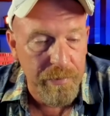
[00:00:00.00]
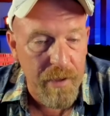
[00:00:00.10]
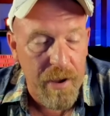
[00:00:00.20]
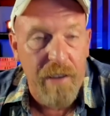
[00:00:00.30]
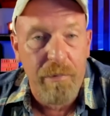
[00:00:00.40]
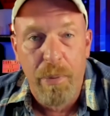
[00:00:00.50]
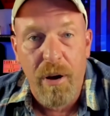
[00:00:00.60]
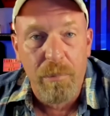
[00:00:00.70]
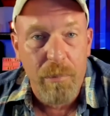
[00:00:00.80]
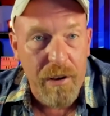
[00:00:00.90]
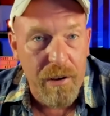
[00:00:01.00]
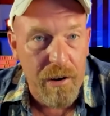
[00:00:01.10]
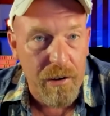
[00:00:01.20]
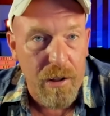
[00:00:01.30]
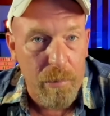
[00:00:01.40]
And I've bucked my
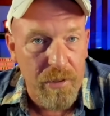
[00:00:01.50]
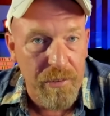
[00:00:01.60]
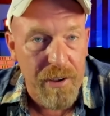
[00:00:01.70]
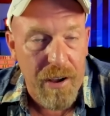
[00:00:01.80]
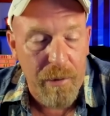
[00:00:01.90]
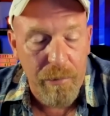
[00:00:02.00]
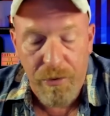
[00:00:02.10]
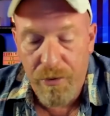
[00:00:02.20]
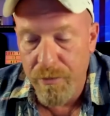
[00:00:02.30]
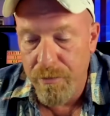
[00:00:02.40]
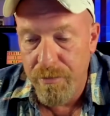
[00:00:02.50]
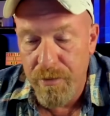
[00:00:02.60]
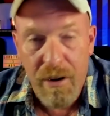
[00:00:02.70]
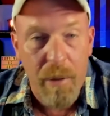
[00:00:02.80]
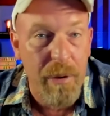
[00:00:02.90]
gut a couple of times
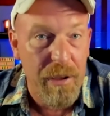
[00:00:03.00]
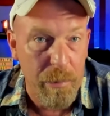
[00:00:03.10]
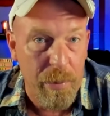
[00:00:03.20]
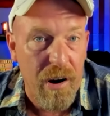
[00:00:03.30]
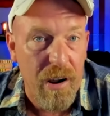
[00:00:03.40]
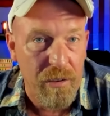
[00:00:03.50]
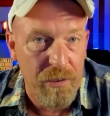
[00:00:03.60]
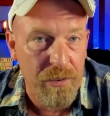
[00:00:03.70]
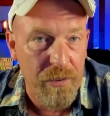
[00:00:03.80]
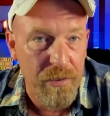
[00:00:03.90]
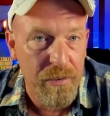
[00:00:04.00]
and I paid the price.